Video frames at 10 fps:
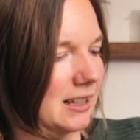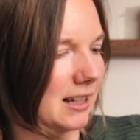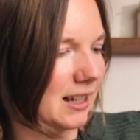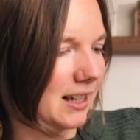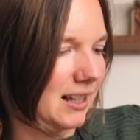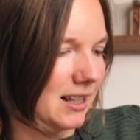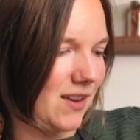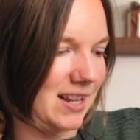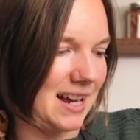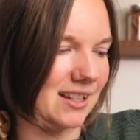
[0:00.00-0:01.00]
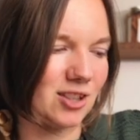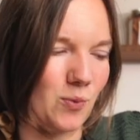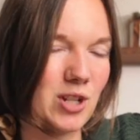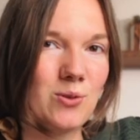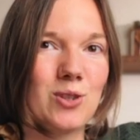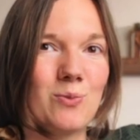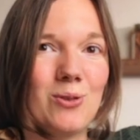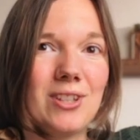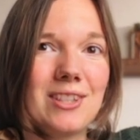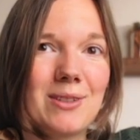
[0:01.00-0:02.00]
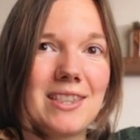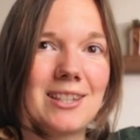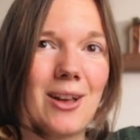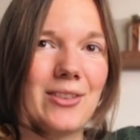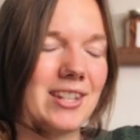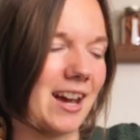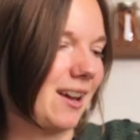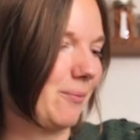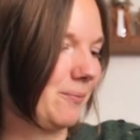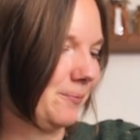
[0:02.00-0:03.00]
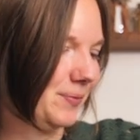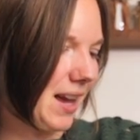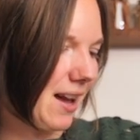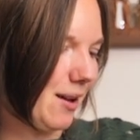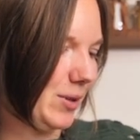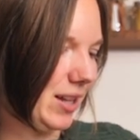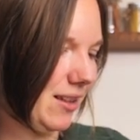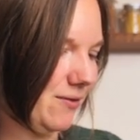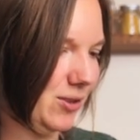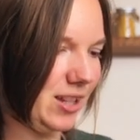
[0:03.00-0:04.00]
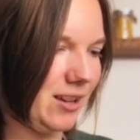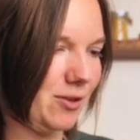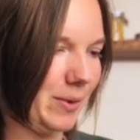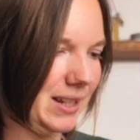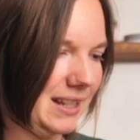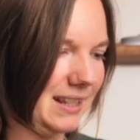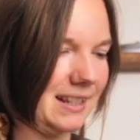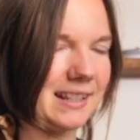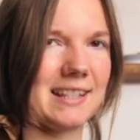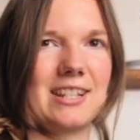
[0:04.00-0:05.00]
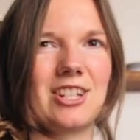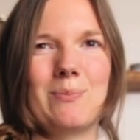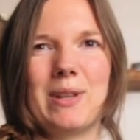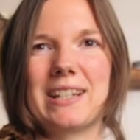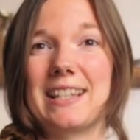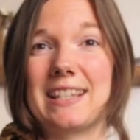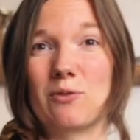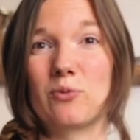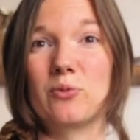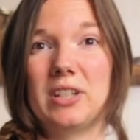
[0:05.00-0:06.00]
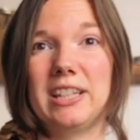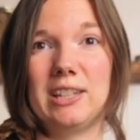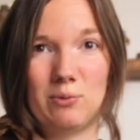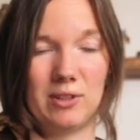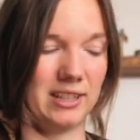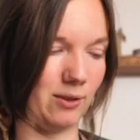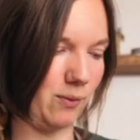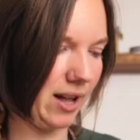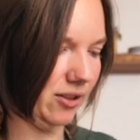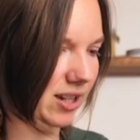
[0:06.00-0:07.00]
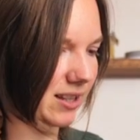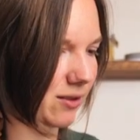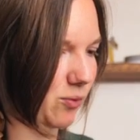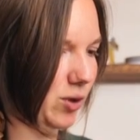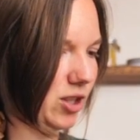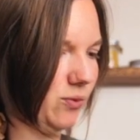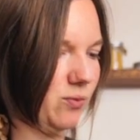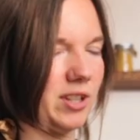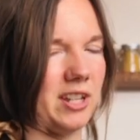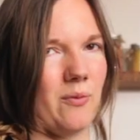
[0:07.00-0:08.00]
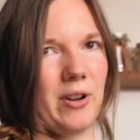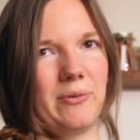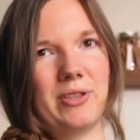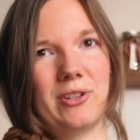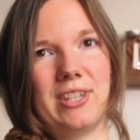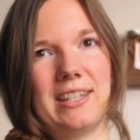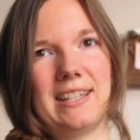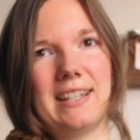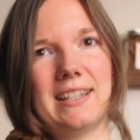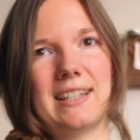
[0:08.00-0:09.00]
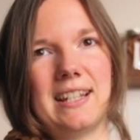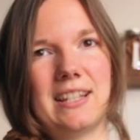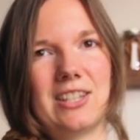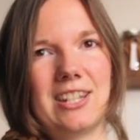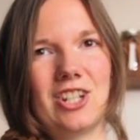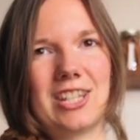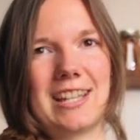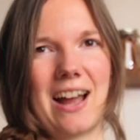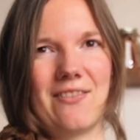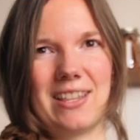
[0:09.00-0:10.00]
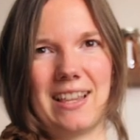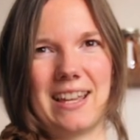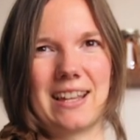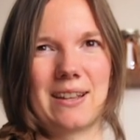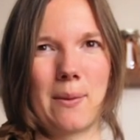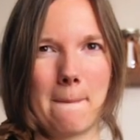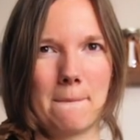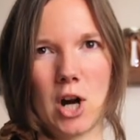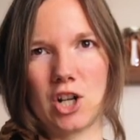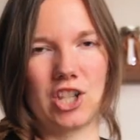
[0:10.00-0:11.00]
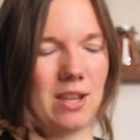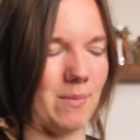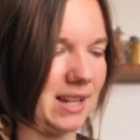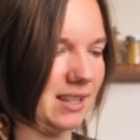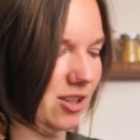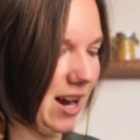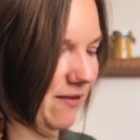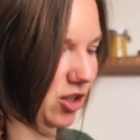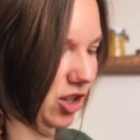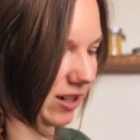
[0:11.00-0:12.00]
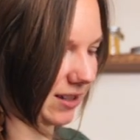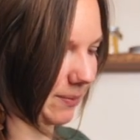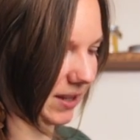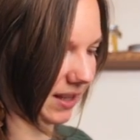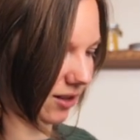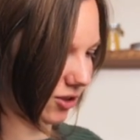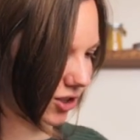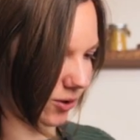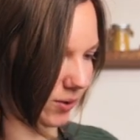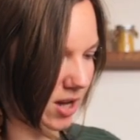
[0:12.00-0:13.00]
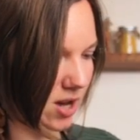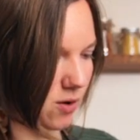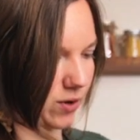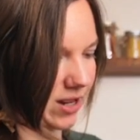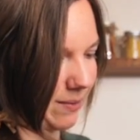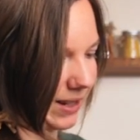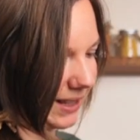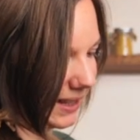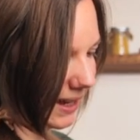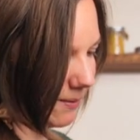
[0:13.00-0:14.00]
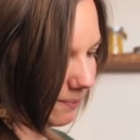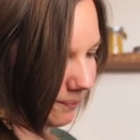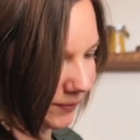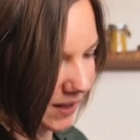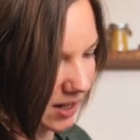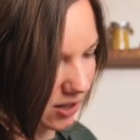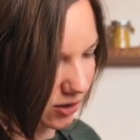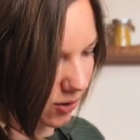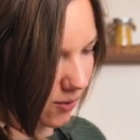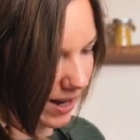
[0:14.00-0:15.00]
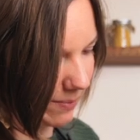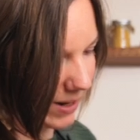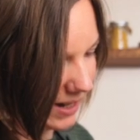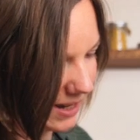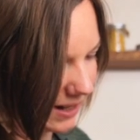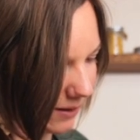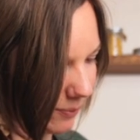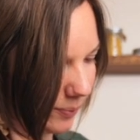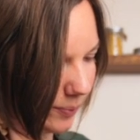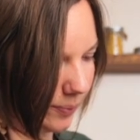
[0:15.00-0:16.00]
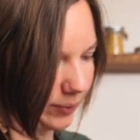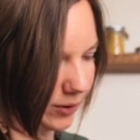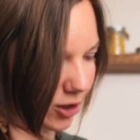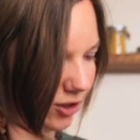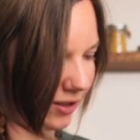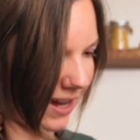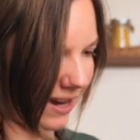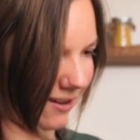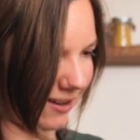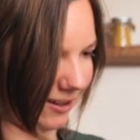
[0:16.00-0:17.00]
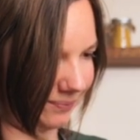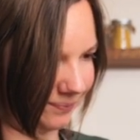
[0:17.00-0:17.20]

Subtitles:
It's fantastic. So we do smoothies with this all the time, but I love using it for my seasonings because it just mixes it really, really well. Because what you really don't want with your seasonings is to just have it like partially mixed or have a chunk of something in there. So we're gonna mix this up. So go ahead, buddy, turn that on.